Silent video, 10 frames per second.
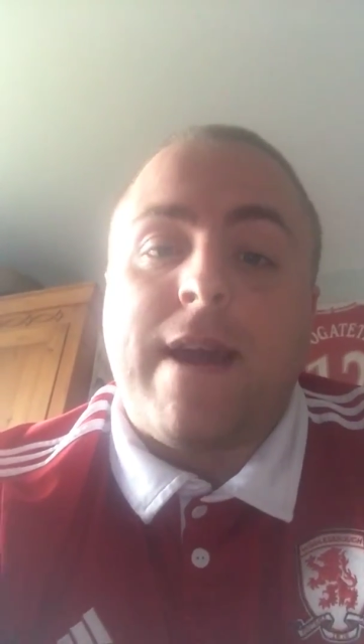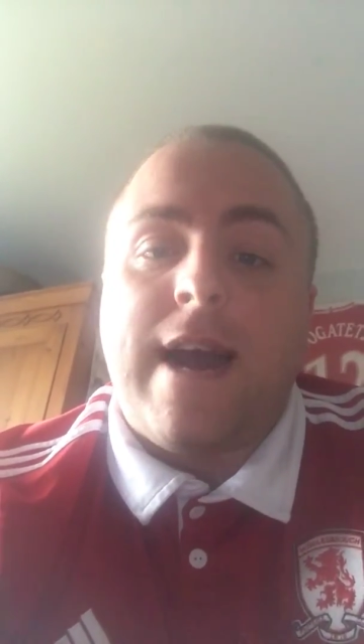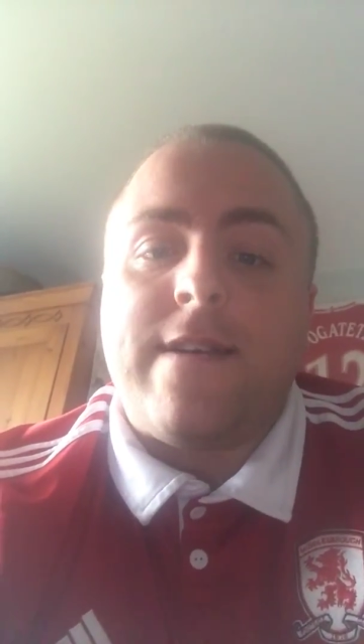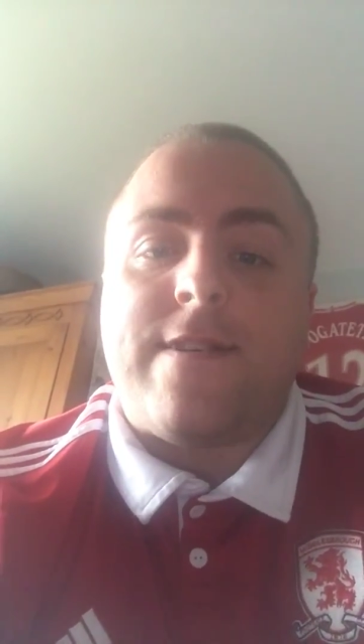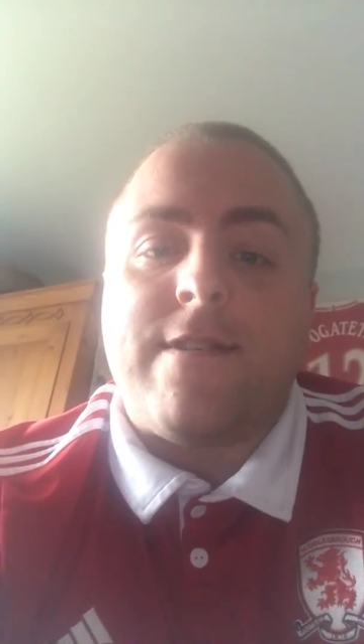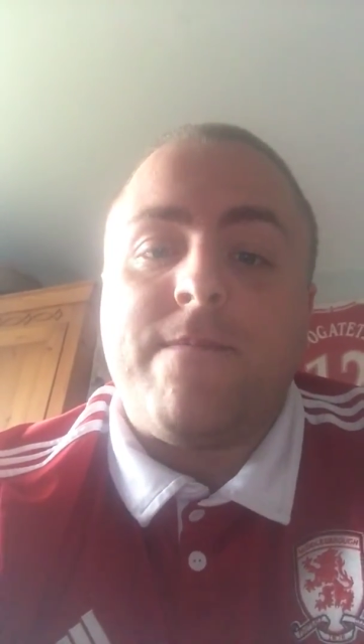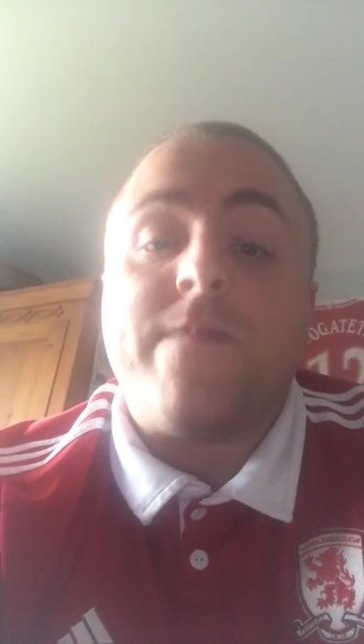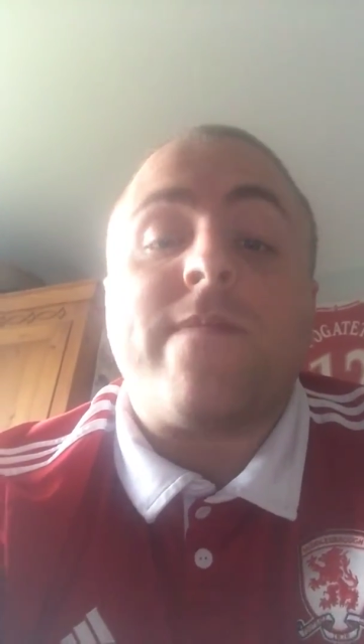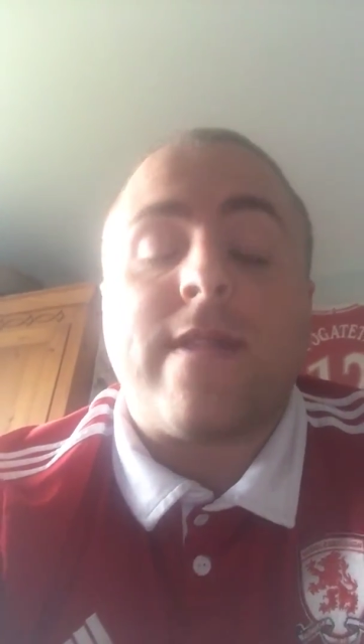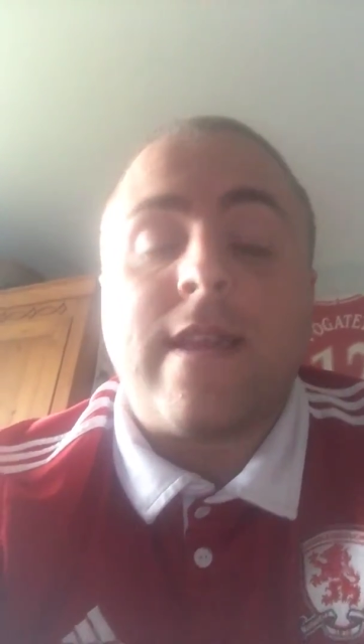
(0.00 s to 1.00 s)
guys,
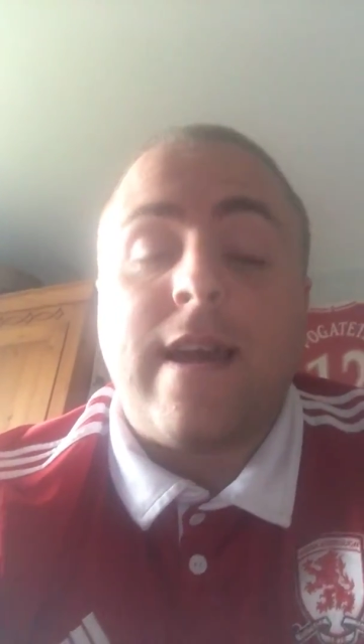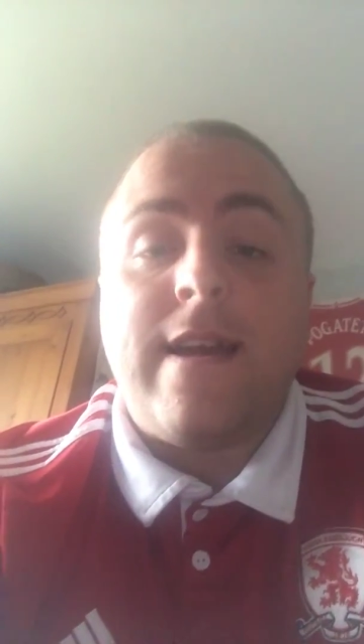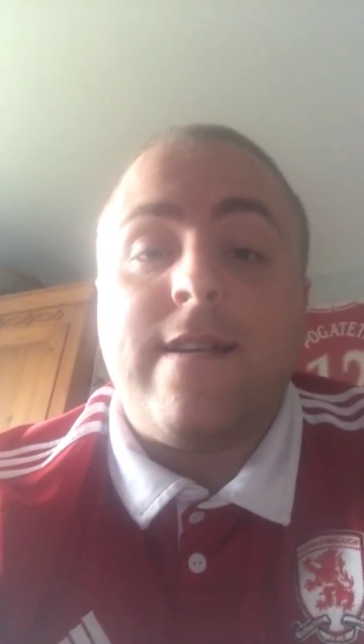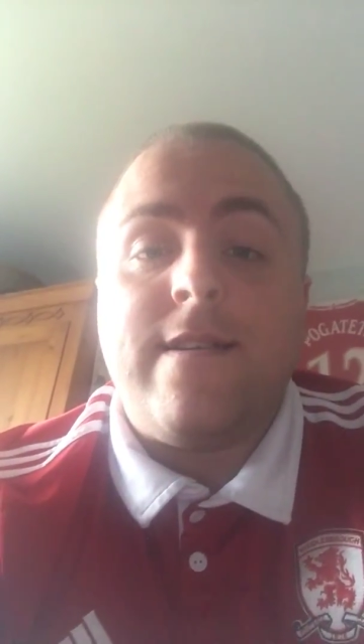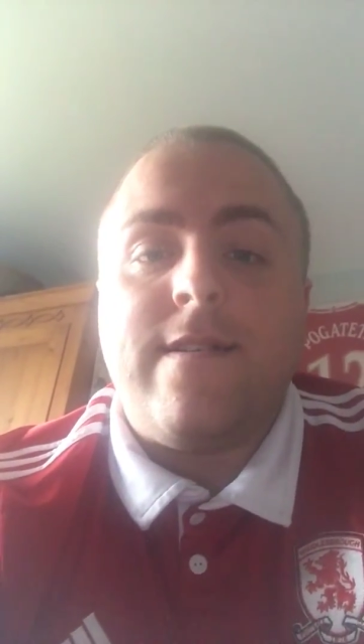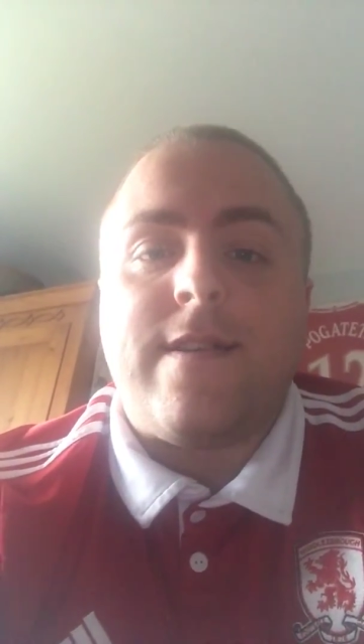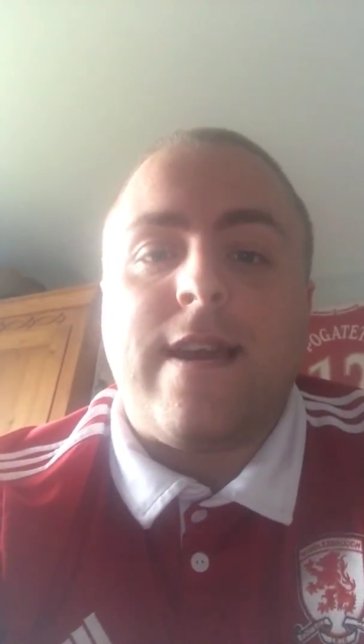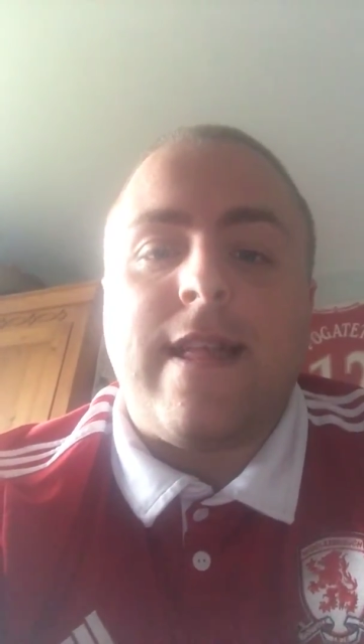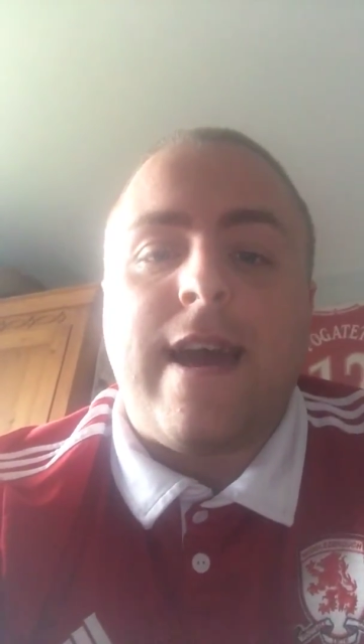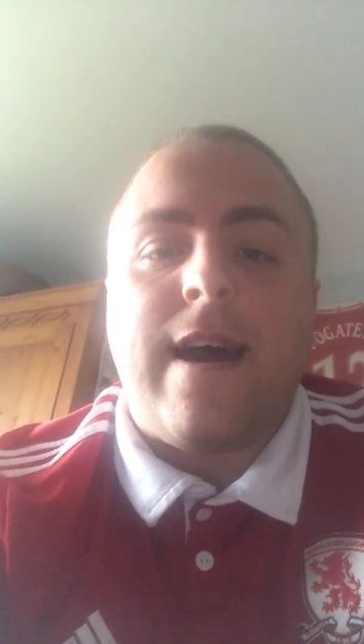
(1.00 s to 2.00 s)
see
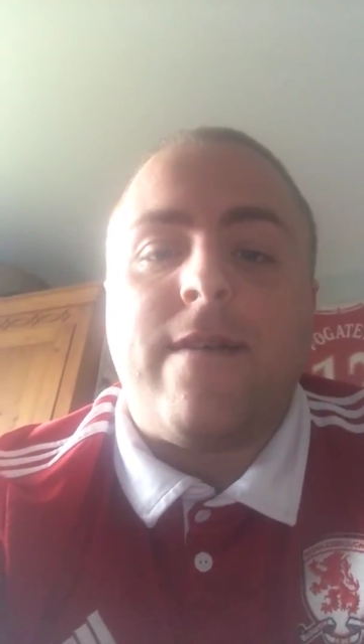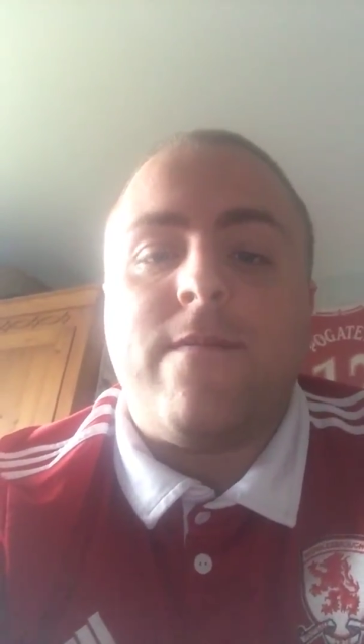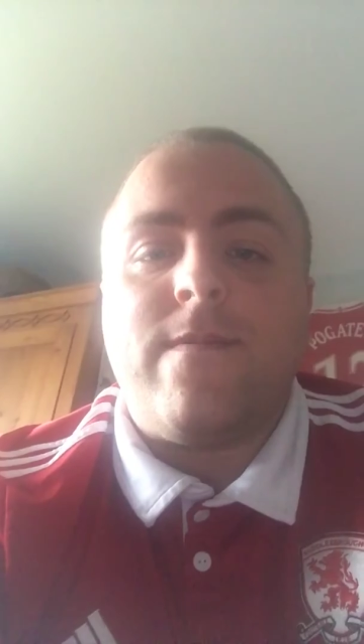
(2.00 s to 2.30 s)
you later.